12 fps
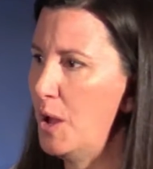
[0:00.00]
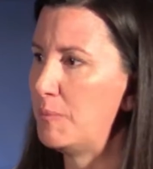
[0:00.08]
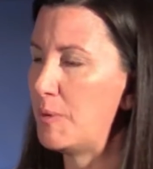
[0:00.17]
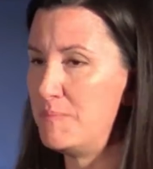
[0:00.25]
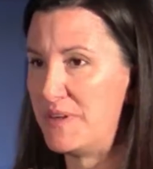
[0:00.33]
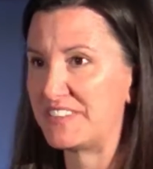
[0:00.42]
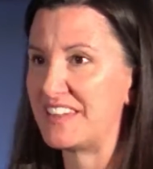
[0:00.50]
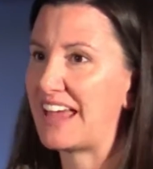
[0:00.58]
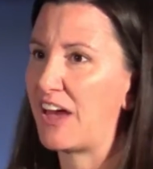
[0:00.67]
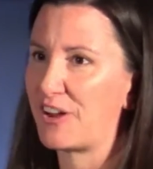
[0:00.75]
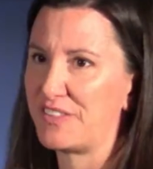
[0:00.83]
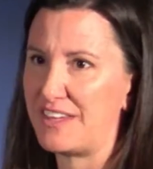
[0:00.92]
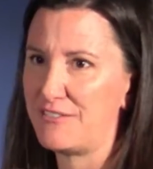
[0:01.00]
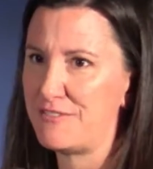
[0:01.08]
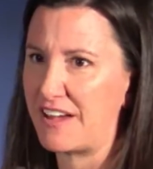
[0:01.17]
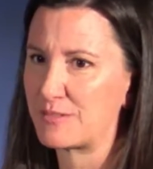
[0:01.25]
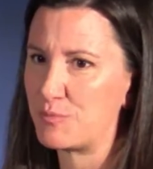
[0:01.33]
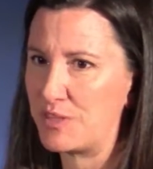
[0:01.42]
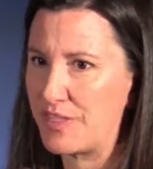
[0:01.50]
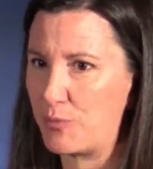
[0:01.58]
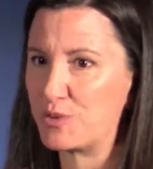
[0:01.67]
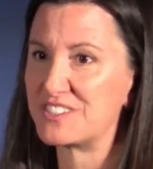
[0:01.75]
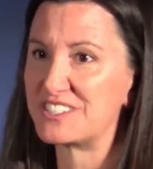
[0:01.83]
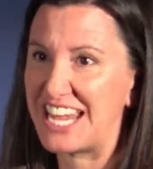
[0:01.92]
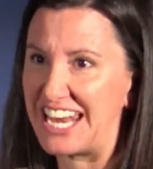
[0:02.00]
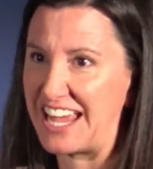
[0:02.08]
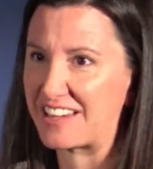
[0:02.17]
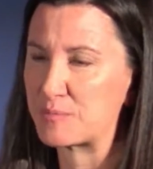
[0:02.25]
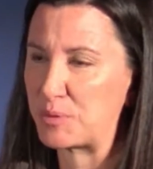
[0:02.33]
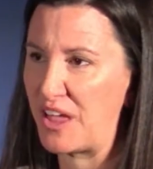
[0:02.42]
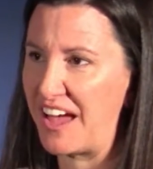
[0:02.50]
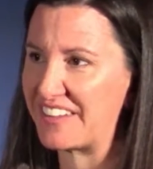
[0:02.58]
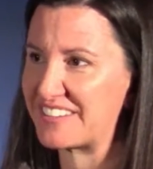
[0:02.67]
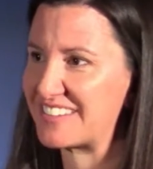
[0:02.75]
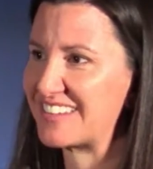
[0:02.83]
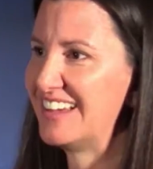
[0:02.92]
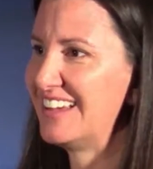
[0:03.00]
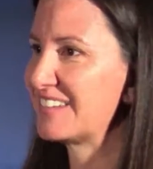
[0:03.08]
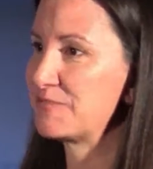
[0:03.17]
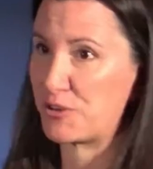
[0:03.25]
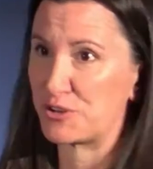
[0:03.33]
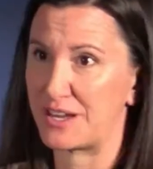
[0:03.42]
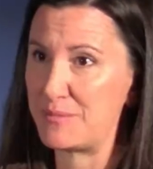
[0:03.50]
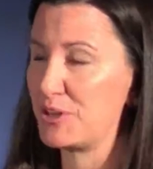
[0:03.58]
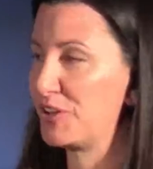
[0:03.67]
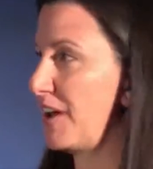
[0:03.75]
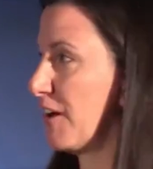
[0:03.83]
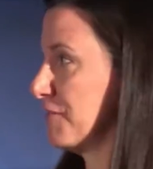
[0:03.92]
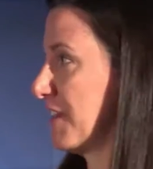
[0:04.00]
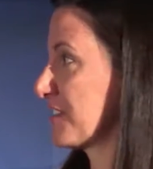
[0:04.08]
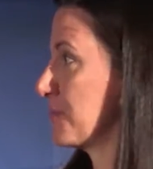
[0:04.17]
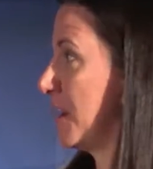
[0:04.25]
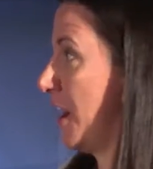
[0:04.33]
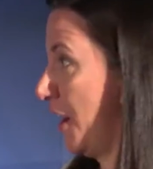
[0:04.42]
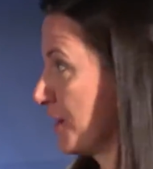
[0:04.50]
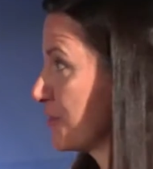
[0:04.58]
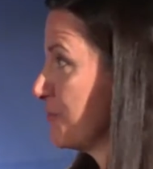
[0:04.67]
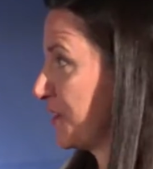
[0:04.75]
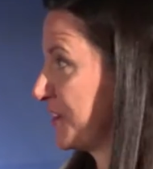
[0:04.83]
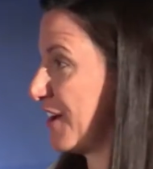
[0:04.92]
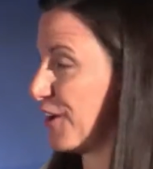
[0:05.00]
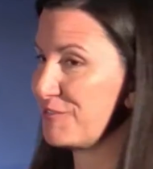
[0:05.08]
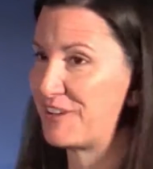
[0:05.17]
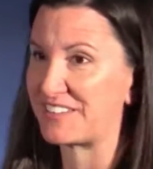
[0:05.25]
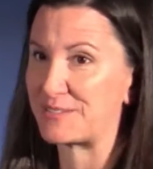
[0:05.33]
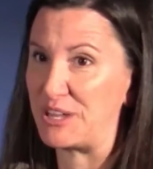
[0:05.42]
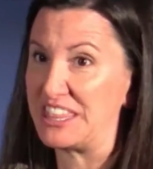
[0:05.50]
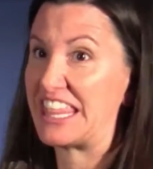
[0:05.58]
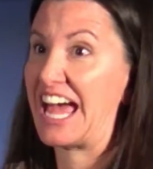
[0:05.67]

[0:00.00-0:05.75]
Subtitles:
But missing out on the investment that was a 10x plus for a $10 million investment, a $100 million investment,